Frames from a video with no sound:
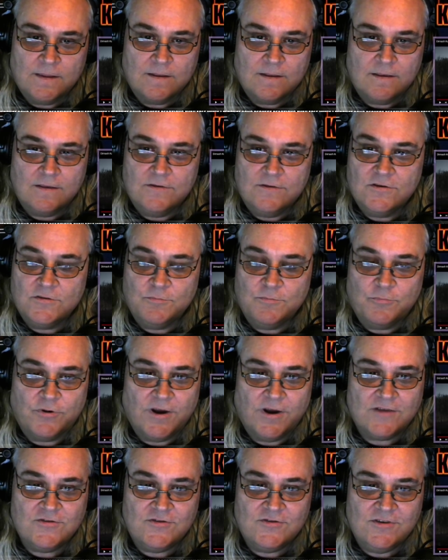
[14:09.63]
He just
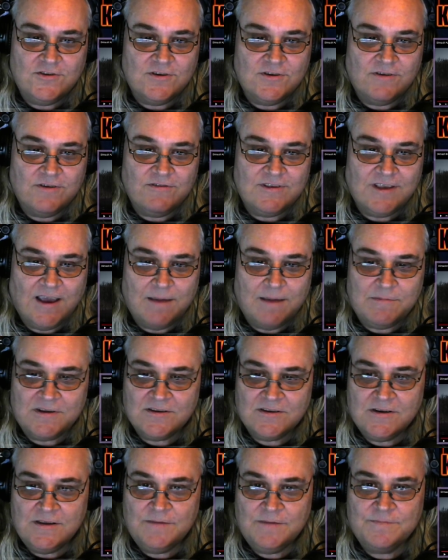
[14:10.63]
impresses each and every time,
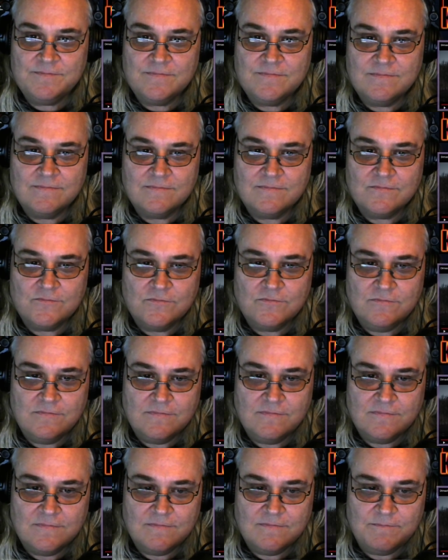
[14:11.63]
doesn't he?
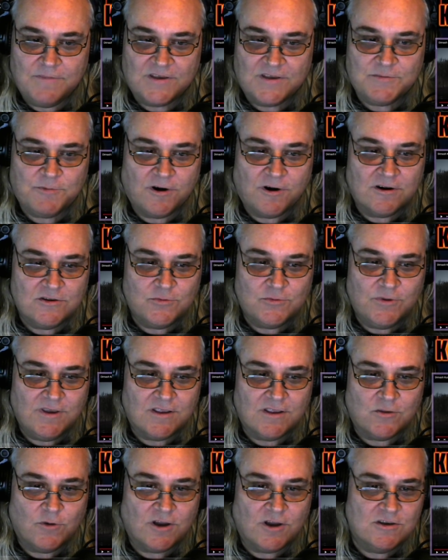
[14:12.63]
Best part is we get
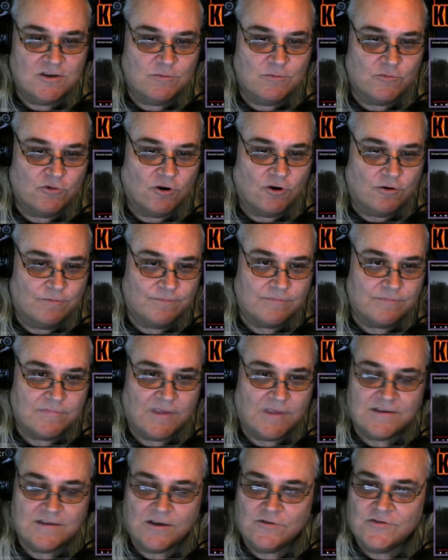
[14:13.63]
to watch him grow.
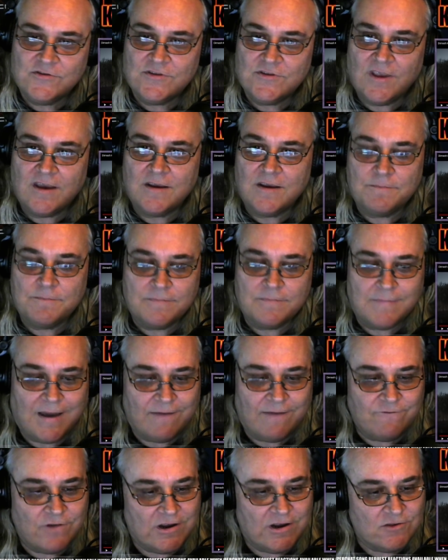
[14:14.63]
That's outstanding. My
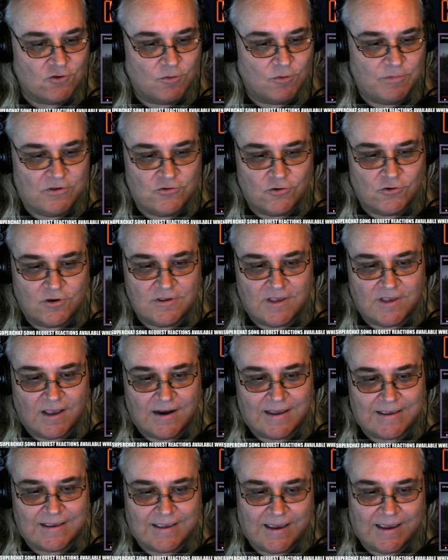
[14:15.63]
friends, hope you enjoyed that
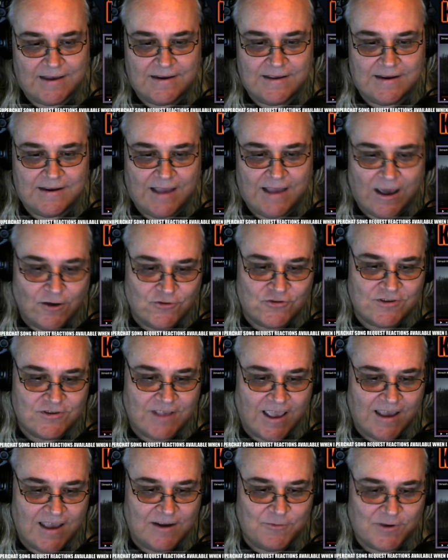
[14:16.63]
like I did.
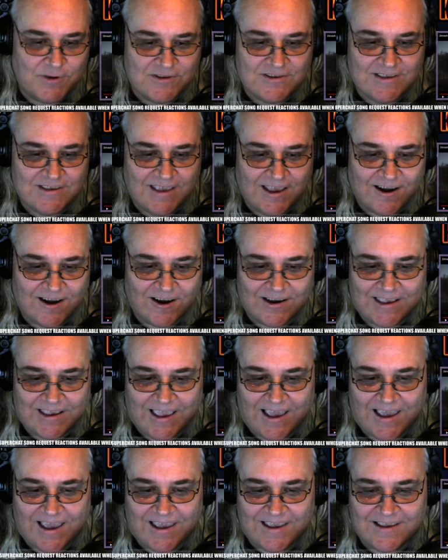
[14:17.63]
Outstanding, once again, our
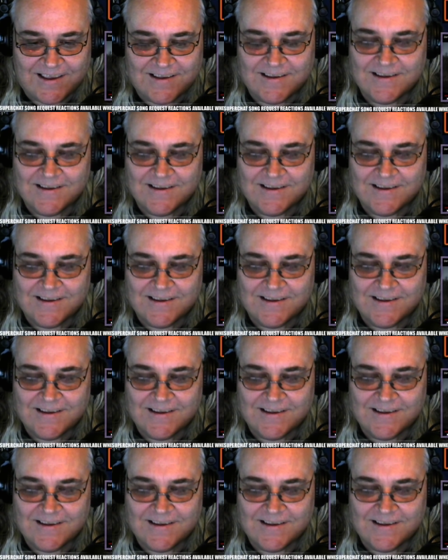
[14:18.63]
guy.